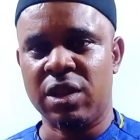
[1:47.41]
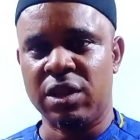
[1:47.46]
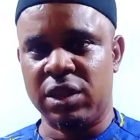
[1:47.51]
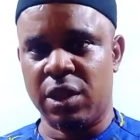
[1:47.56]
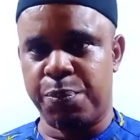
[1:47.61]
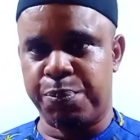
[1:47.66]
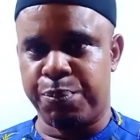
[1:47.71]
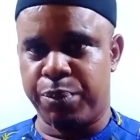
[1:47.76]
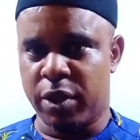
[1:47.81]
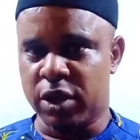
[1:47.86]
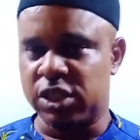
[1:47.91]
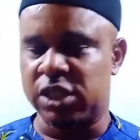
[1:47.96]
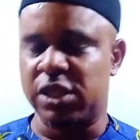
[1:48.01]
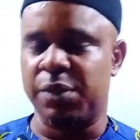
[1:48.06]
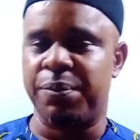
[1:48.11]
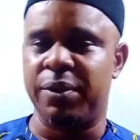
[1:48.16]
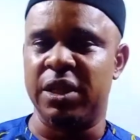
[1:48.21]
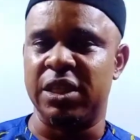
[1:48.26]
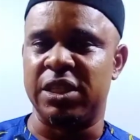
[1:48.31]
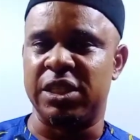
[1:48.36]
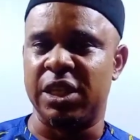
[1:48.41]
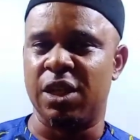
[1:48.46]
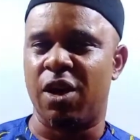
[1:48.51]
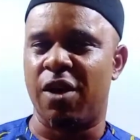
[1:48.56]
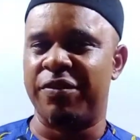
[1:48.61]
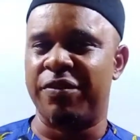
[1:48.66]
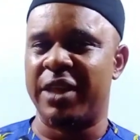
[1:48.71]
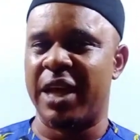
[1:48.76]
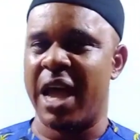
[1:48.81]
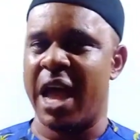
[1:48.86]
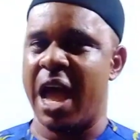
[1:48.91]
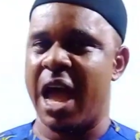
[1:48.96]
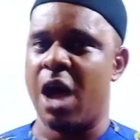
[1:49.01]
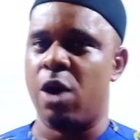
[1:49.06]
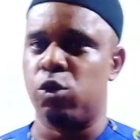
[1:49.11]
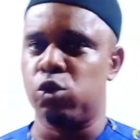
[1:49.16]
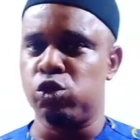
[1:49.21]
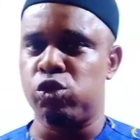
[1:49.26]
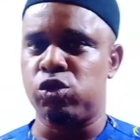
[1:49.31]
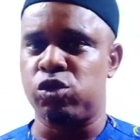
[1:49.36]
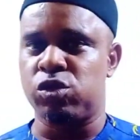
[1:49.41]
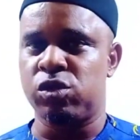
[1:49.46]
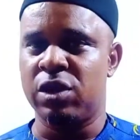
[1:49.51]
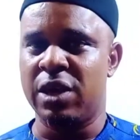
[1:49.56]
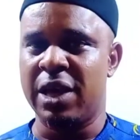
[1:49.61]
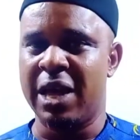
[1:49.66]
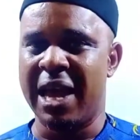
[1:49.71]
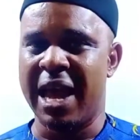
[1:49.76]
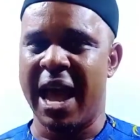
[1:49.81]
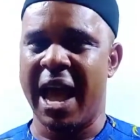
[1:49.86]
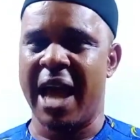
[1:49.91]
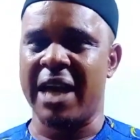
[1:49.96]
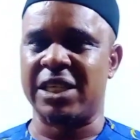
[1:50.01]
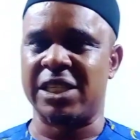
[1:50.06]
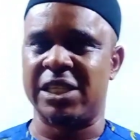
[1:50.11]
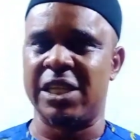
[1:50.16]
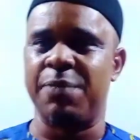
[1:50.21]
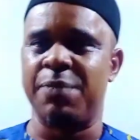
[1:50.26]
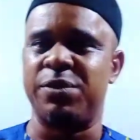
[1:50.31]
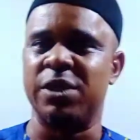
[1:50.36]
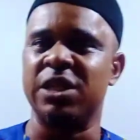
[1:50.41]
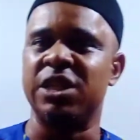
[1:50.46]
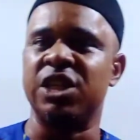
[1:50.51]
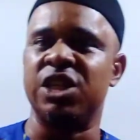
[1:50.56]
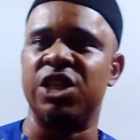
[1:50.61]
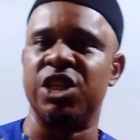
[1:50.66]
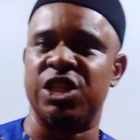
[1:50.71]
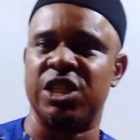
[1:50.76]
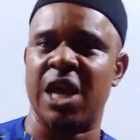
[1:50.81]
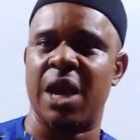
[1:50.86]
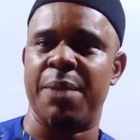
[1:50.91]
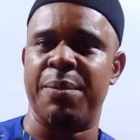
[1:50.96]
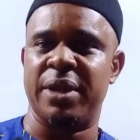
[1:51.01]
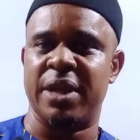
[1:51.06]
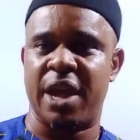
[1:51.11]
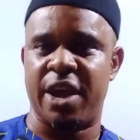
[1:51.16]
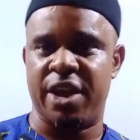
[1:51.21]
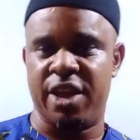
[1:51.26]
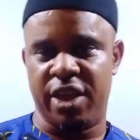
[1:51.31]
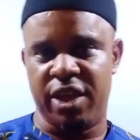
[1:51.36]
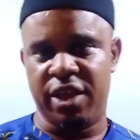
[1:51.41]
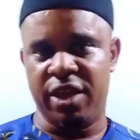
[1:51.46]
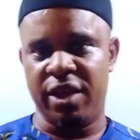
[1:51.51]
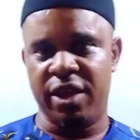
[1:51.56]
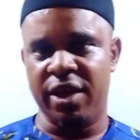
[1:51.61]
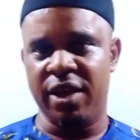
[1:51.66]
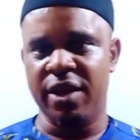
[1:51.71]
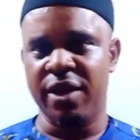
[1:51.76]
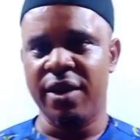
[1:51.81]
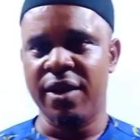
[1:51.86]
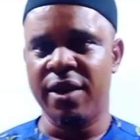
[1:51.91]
The possibility of the house accepting the determiner a